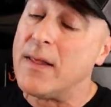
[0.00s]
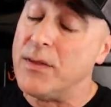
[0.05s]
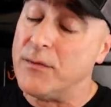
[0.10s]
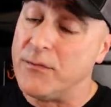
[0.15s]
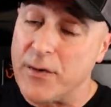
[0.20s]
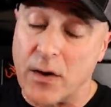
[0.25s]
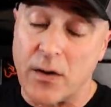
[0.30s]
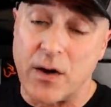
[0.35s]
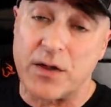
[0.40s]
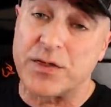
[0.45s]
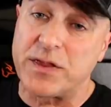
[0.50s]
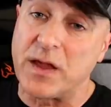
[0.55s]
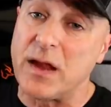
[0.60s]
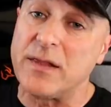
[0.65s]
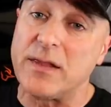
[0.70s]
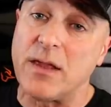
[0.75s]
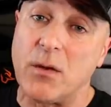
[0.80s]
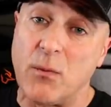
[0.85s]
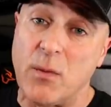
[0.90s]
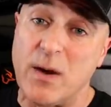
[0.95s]
The very
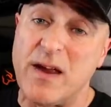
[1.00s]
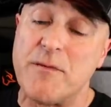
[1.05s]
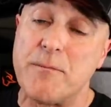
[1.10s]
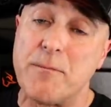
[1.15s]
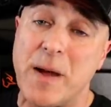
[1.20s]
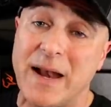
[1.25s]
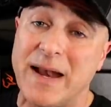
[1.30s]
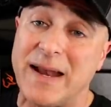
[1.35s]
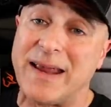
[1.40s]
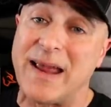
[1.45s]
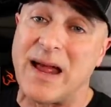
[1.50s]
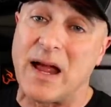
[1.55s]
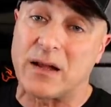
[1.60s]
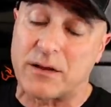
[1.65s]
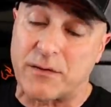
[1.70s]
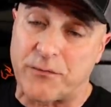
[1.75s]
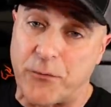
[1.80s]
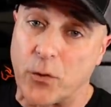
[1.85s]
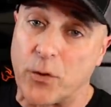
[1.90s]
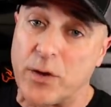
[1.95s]
thing that we have been
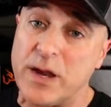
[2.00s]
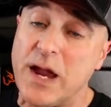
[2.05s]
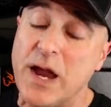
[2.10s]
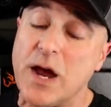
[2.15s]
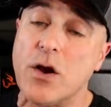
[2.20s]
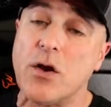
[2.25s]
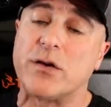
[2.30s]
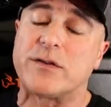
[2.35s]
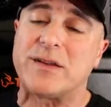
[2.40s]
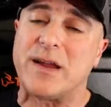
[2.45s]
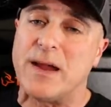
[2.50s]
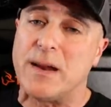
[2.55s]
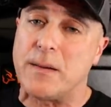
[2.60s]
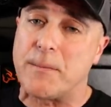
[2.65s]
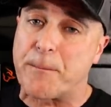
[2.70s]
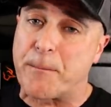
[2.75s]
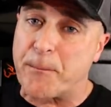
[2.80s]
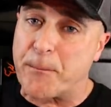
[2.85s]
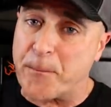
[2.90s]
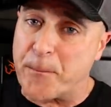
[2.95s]
against for years,
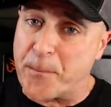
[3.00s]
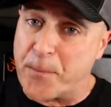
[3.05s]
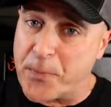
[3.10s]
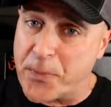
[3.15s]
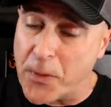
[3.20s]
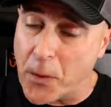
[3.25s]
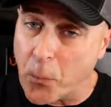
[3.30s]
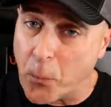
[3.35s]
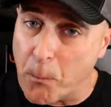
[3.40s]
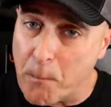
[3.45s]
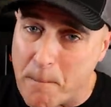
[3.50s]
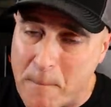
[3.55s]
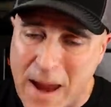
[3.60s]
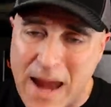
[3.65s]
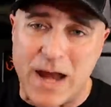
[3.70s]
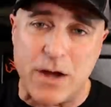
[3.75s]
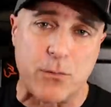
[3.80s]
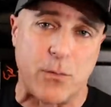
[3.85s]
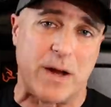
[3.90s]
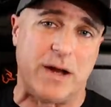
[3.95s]
and the
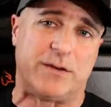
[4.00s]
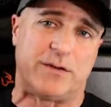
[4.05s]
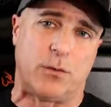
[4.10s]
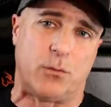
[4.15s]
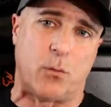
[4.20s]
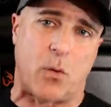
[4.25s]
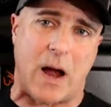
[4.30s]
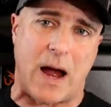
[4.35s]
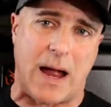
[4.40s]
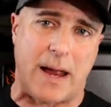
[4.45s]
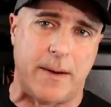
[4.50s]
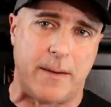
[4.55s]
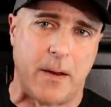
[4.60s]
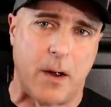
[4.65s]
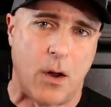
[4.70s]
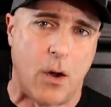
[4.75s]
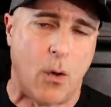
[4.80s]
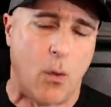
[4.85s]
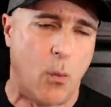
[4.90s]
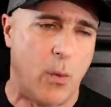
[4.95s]
main reason why
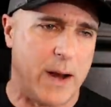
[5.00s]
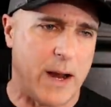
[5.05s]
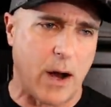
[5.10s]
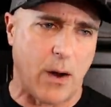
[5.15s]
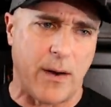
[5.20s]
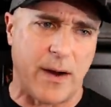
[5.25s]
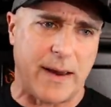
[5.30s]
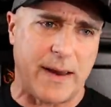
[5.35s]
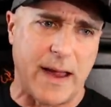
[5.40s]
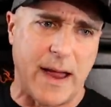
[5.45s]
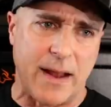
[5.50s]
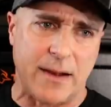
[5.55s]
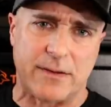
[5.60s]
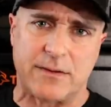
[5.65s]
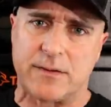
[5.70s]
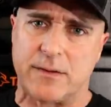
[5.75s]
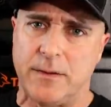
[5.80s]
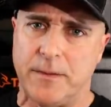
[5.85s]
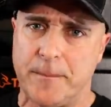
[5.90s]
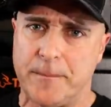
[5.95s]
we are
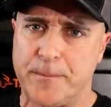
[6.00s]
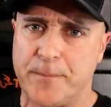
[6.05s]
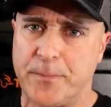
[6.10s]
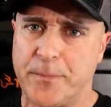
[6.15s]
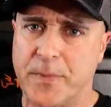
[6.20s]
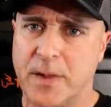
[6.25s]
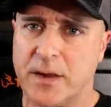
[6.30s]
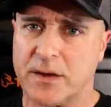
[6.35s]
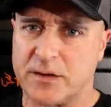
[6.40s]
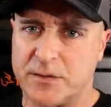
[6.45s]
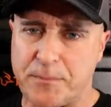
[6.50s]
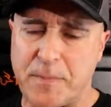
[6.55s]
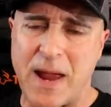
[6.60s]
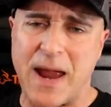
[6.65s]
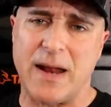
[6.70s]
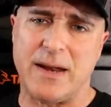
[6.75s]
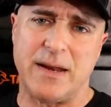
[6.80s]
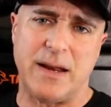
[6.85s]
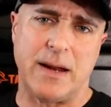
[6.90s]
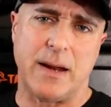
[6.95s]
against
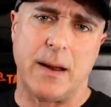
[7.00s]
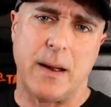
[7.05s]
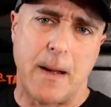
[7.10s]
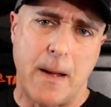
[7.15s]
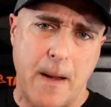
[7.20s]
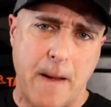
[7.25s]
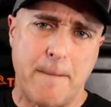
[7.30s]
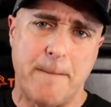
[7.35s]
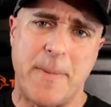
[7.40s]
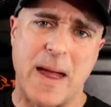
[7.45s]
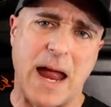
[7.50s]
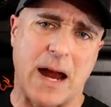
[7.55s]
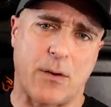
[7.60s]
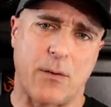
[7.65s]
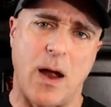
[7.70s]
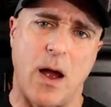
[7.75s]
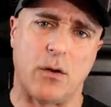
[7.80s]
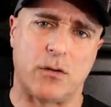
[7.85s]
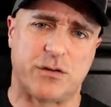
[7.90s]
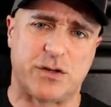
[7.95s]
expanding
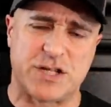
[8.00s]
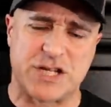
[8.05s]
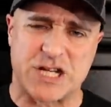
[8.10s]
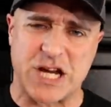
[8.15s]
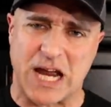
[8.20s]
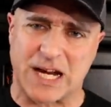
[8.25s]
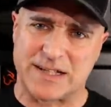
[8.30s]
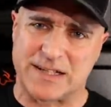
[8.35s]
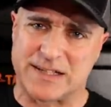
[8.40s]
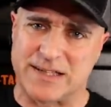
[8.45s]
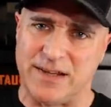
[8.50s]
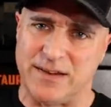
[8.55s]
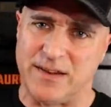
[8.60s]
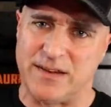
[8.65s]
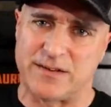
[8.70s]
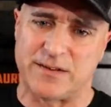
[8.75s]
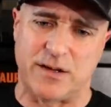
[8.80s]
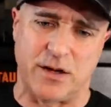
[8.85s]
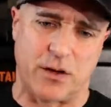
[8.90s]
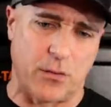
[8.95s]
background checks to
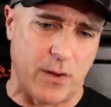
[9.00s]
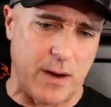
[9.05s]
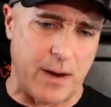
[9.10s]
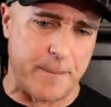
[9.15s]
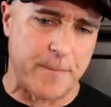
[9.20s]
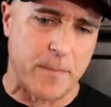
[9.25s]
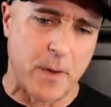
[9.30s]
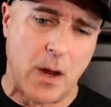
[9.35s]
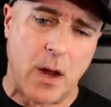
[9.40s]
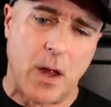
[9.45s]
this degree.